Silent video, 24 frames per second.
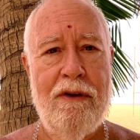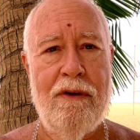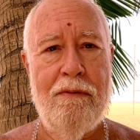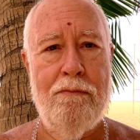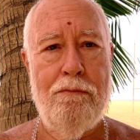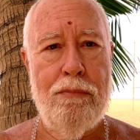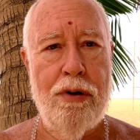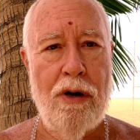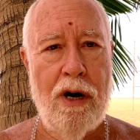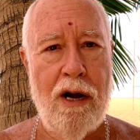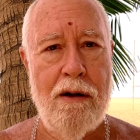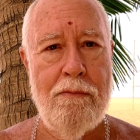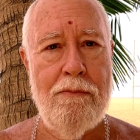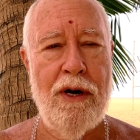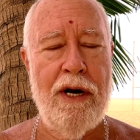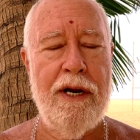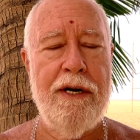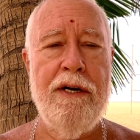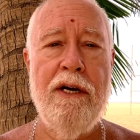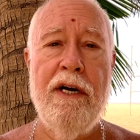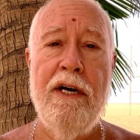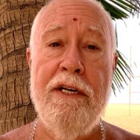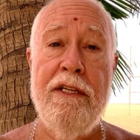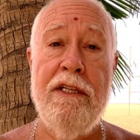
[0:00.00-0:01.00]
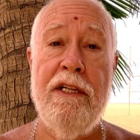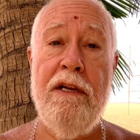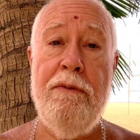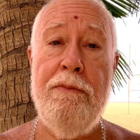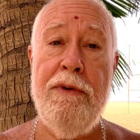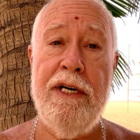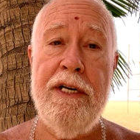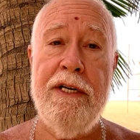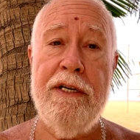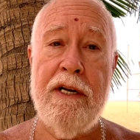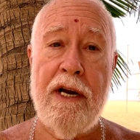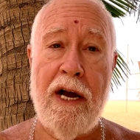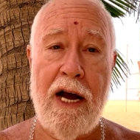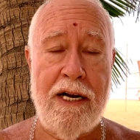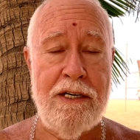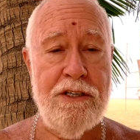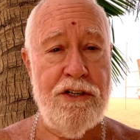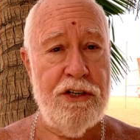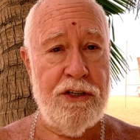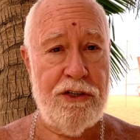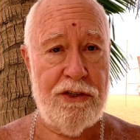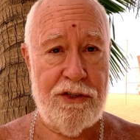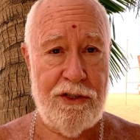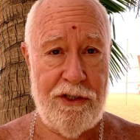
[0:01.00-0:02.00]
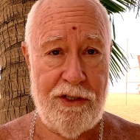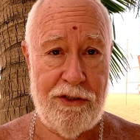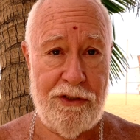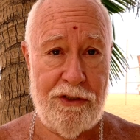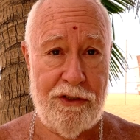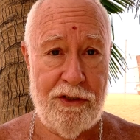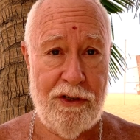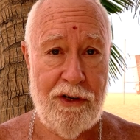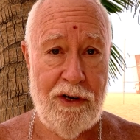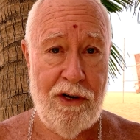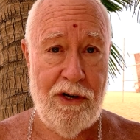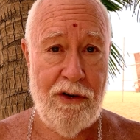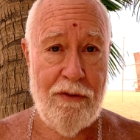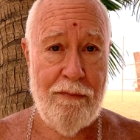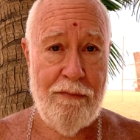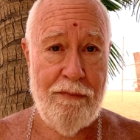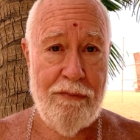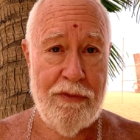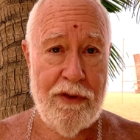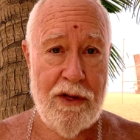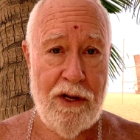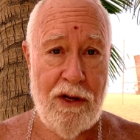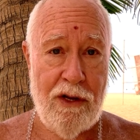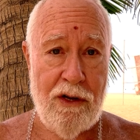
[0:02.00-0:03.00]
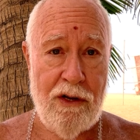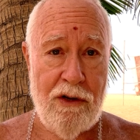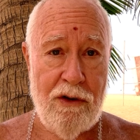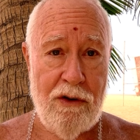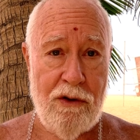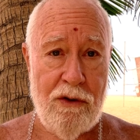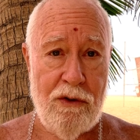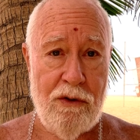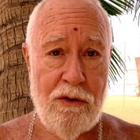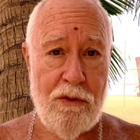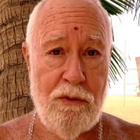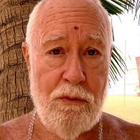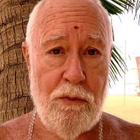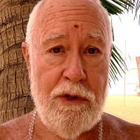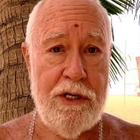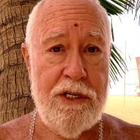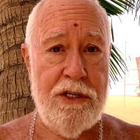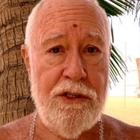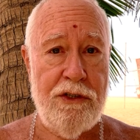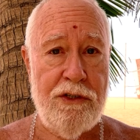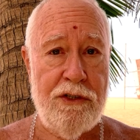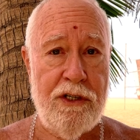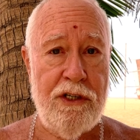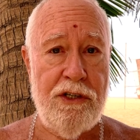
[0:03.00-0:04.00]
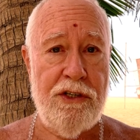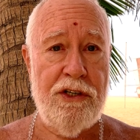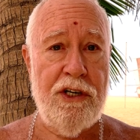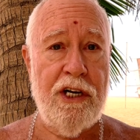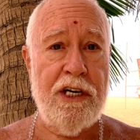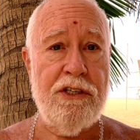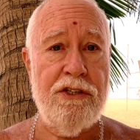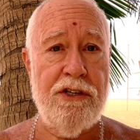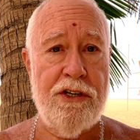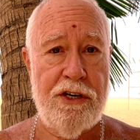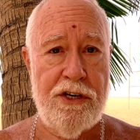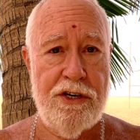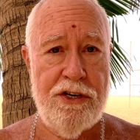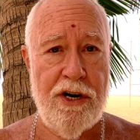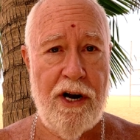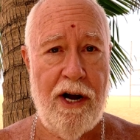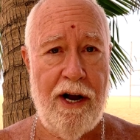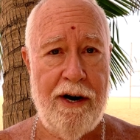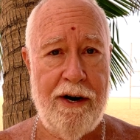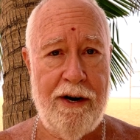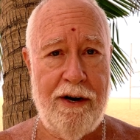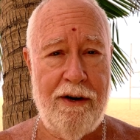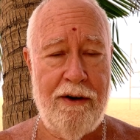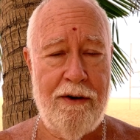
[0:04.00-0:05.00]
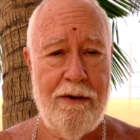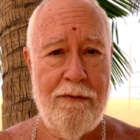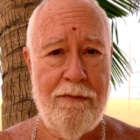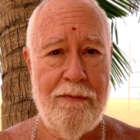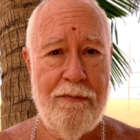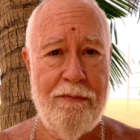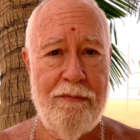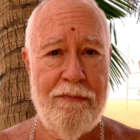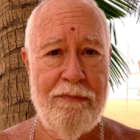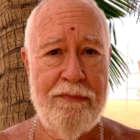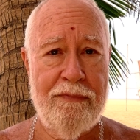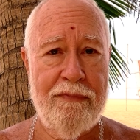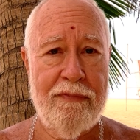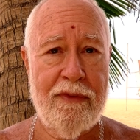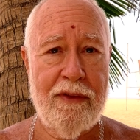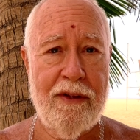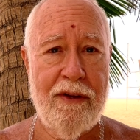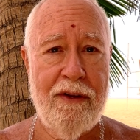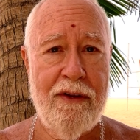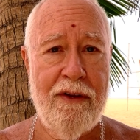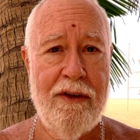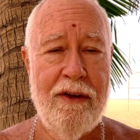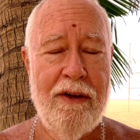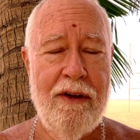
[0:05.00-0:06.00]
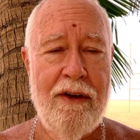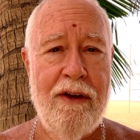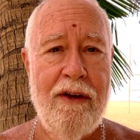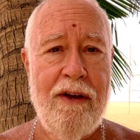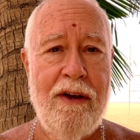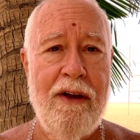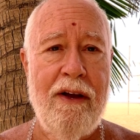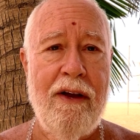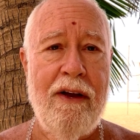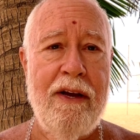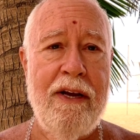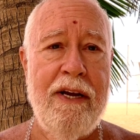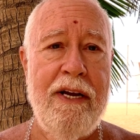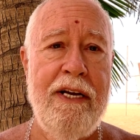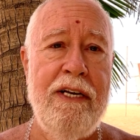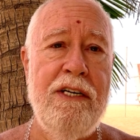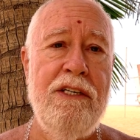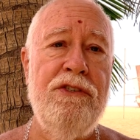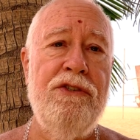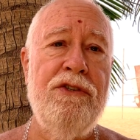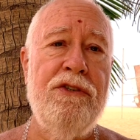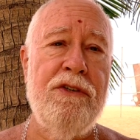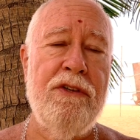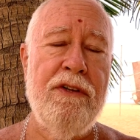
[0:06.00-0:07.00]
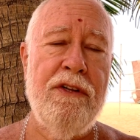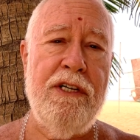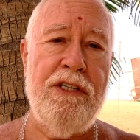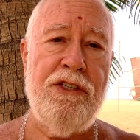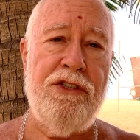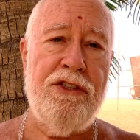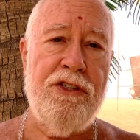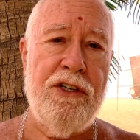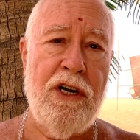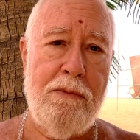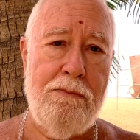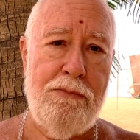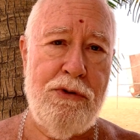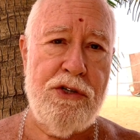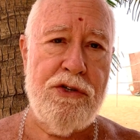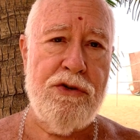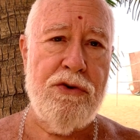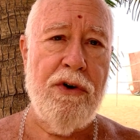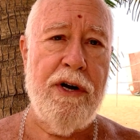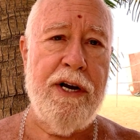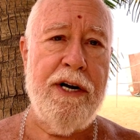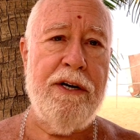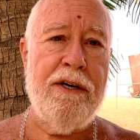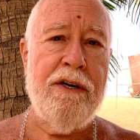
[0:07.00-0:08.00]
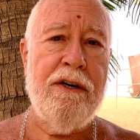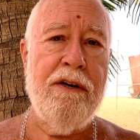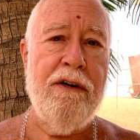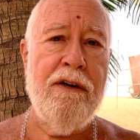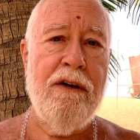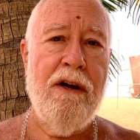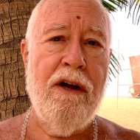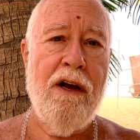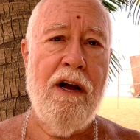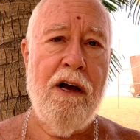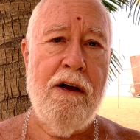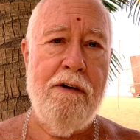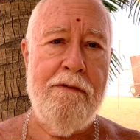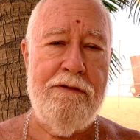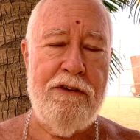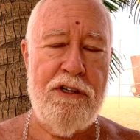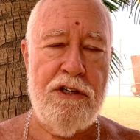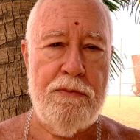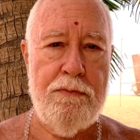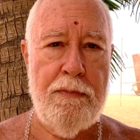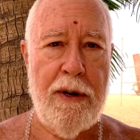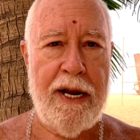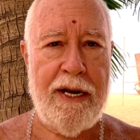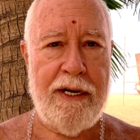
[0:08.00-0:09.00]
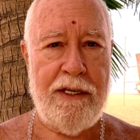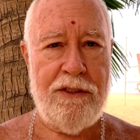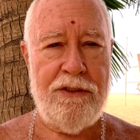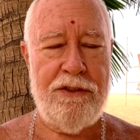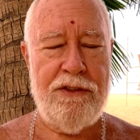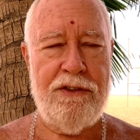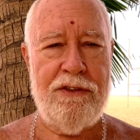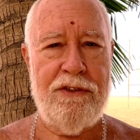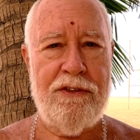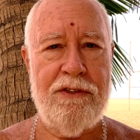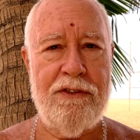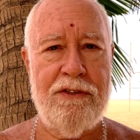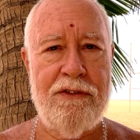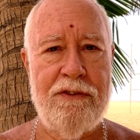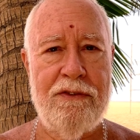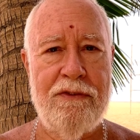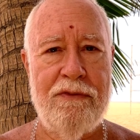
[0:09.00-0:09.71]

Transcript: Brahman, unlimited consciousness, which is the sixth jhana, is the substrate of space.